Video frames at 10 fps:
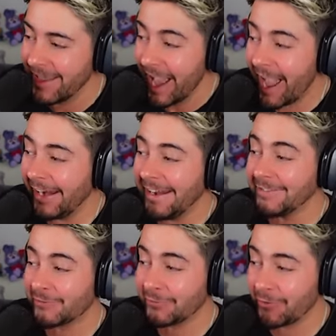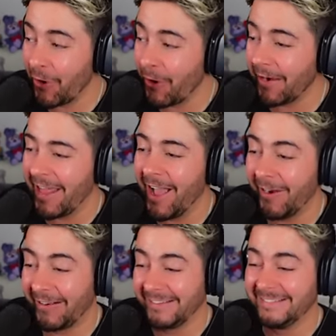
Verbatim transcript: and he's drawn her